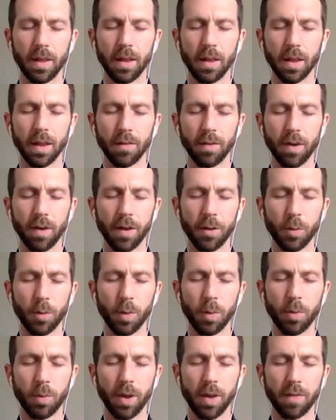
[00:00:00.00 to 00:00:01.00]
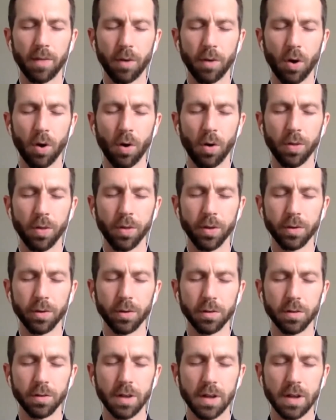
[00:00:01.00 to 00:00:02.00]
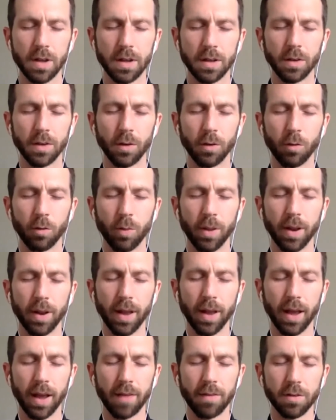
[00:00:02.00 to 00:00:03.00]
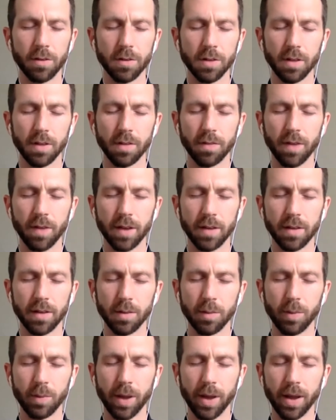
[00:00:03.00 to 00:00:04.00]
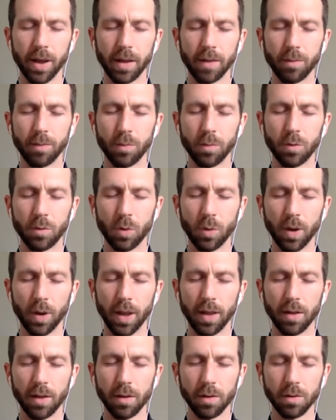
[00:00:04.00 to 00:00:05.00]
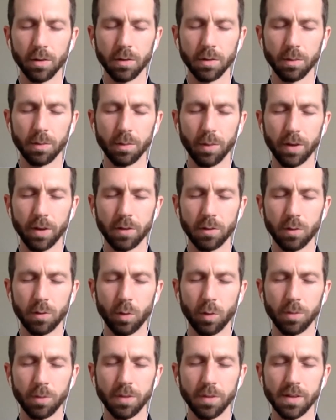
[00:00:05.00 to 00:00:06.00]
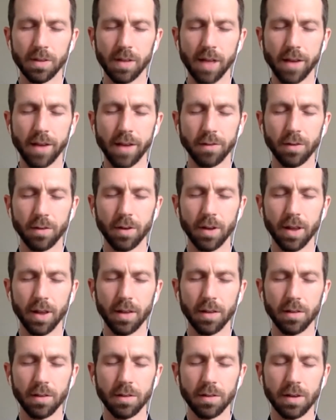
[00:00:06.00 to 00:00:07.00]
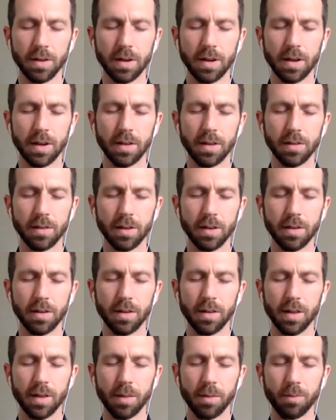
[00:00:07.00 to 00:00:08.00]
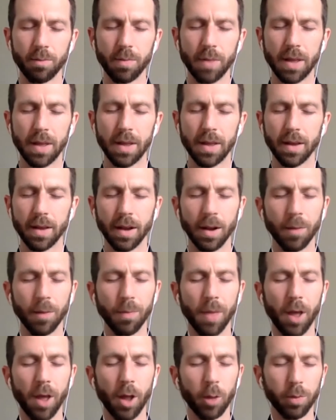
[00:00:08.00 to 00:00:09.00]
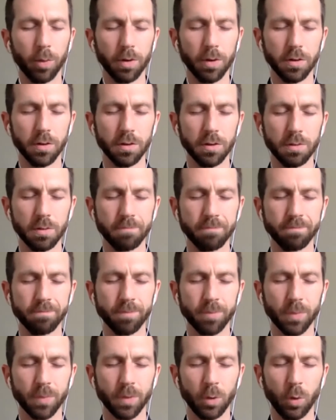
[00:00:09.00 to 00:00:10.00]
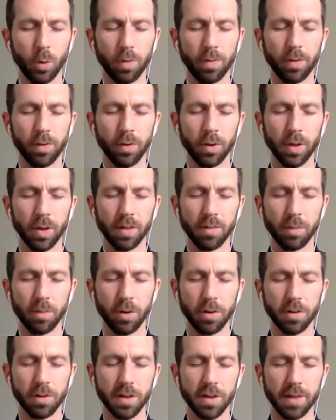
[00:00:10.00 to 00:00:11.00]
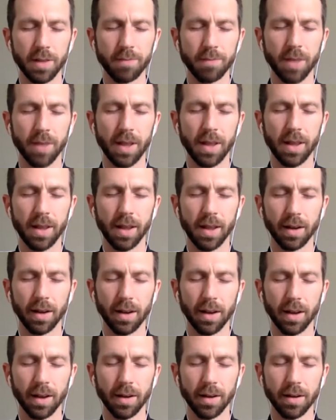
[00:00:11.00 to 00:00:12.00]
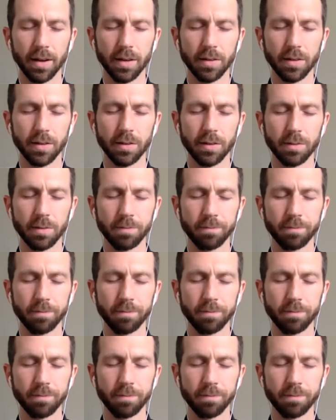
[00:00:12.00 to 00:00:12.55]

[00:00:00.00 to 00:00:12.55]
And Father, we pray for all those who've been adversely affected by tornadoes, by storms in these last few days. Send to them helpers who are full of mercy and kindness.